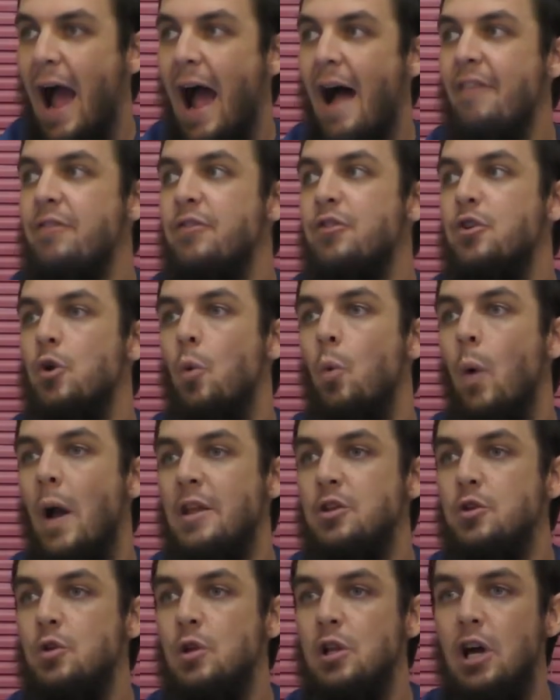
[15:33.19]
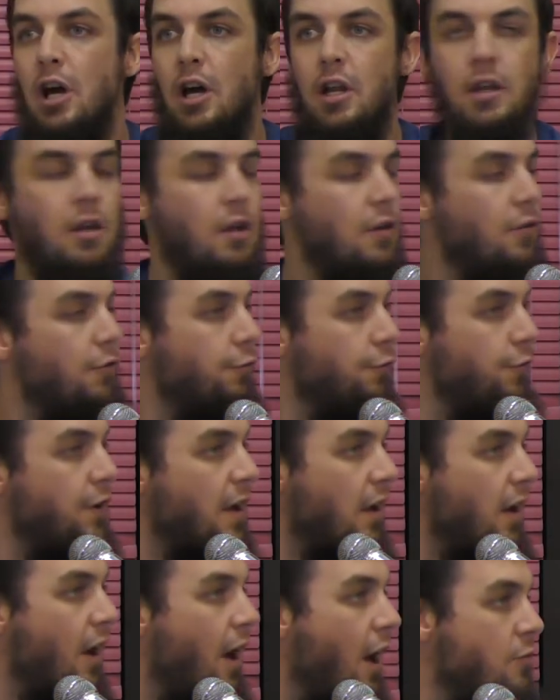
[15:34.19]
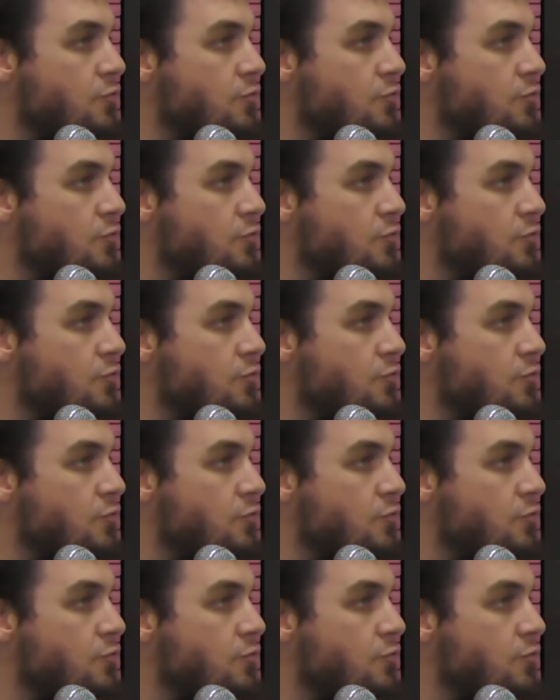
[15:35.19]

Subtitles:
And when you learn fiqh